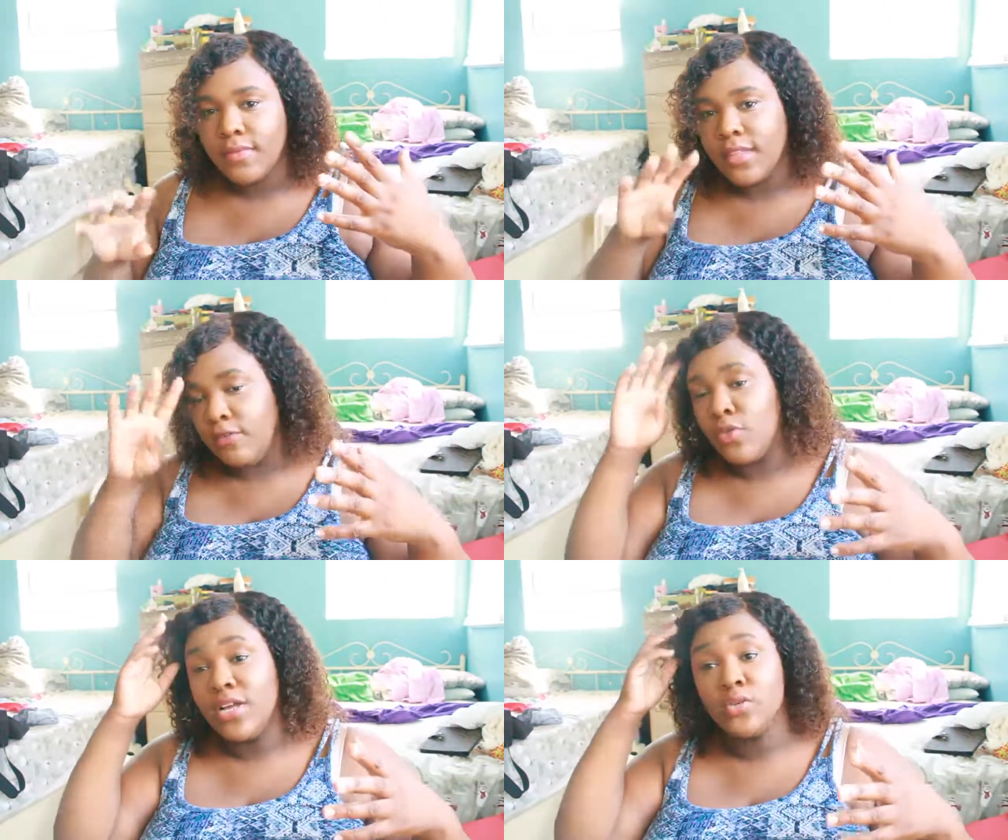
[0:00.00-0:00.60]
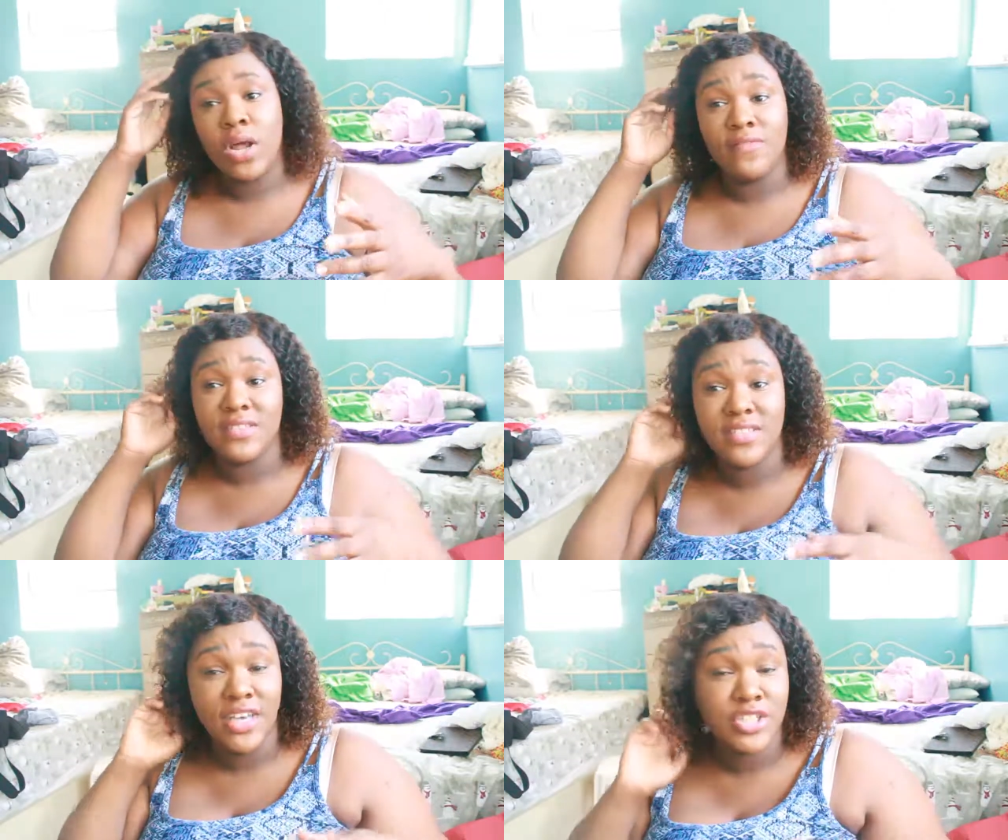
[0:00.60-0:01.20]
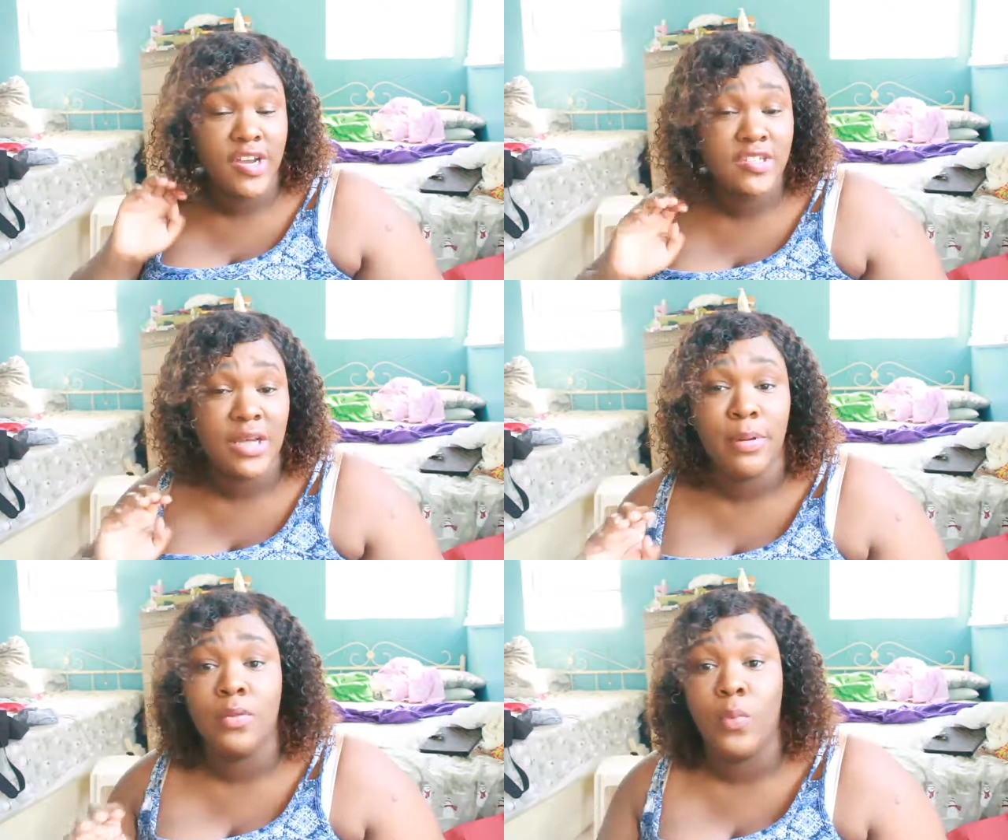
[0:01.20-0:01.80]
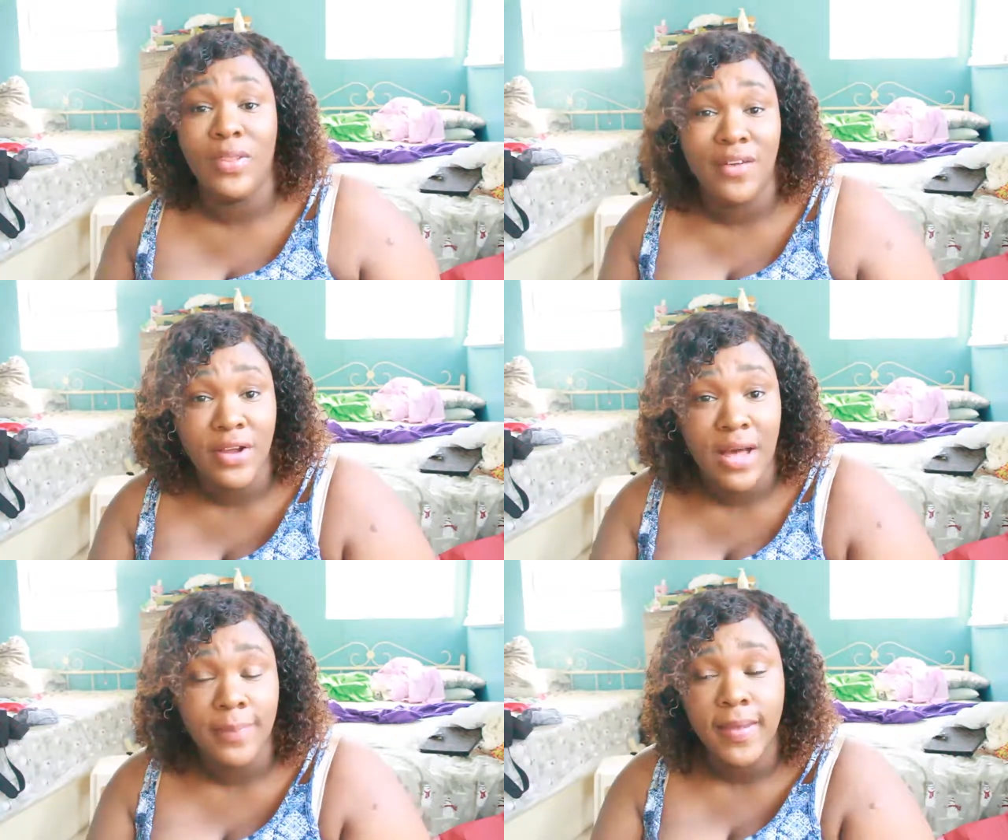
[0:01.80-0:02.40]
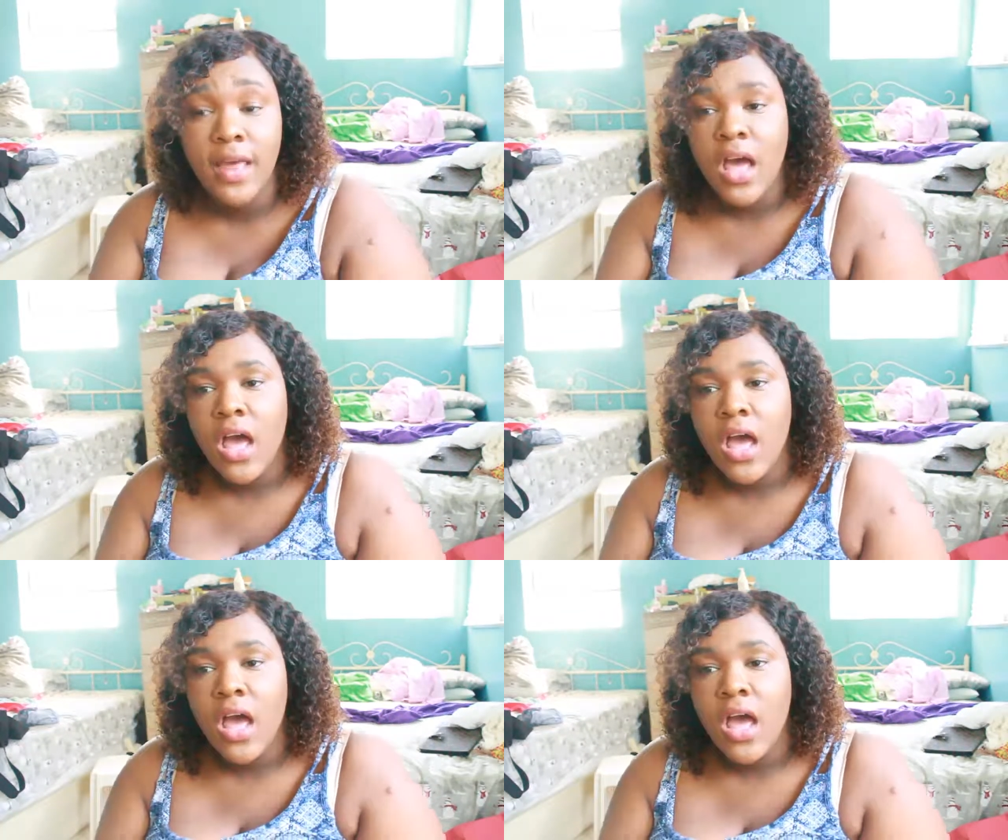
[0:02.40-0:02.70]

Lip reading: even though I don't have this texture hair, so that probably will never happen.